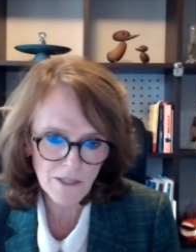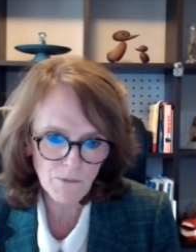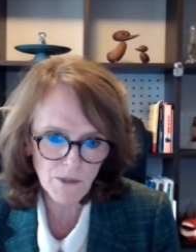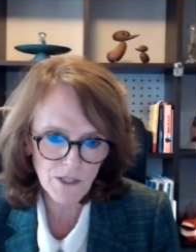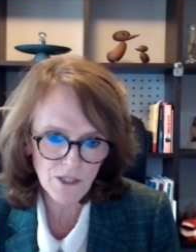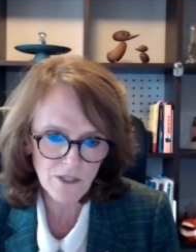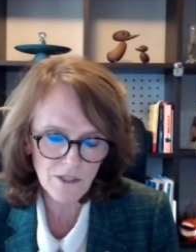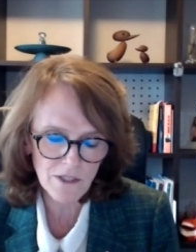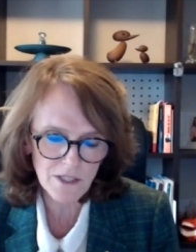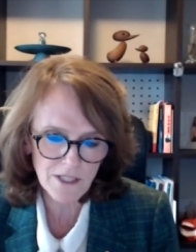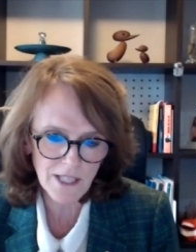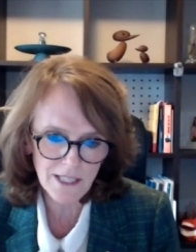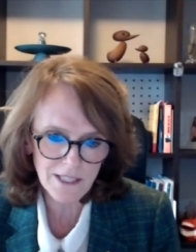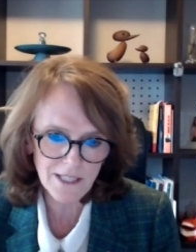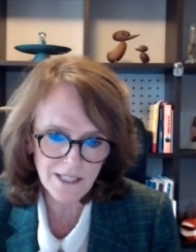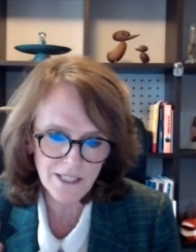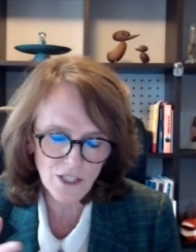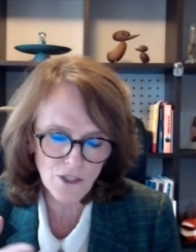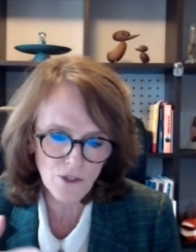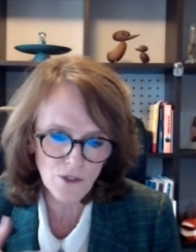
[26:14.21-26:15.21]
which is
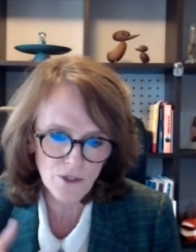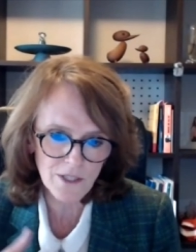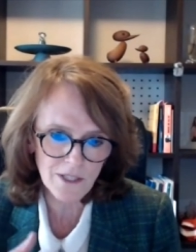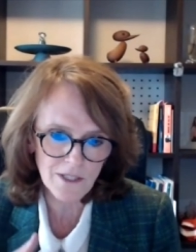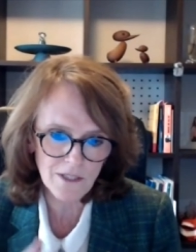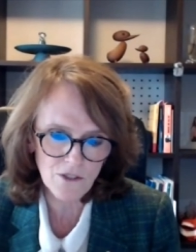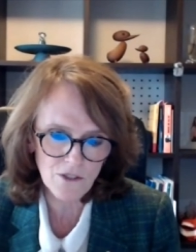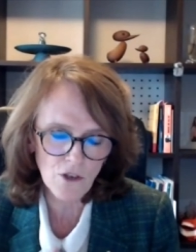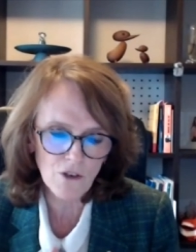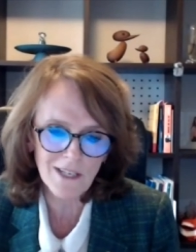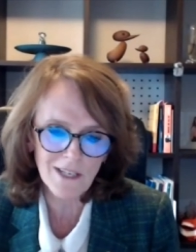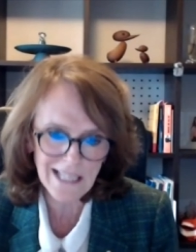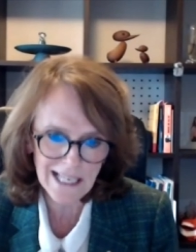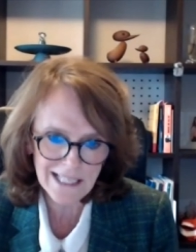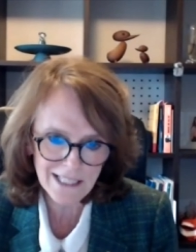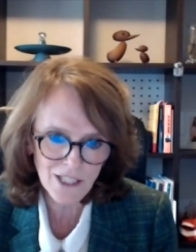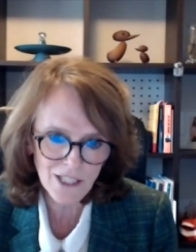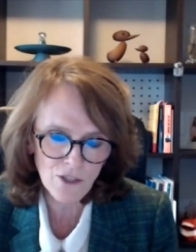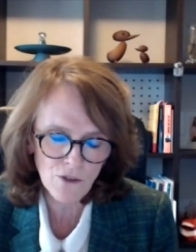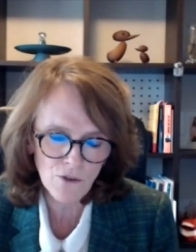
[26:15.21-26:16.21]
actually using not
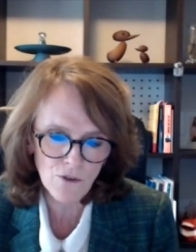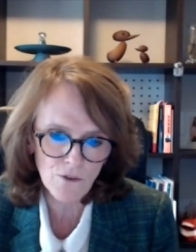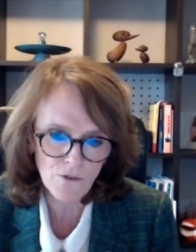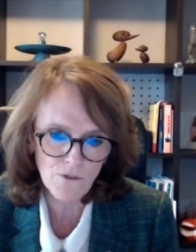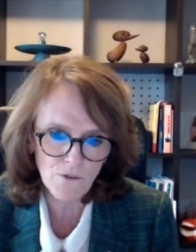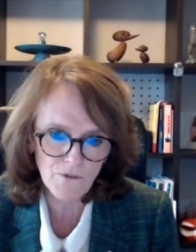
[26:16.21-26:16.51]
classical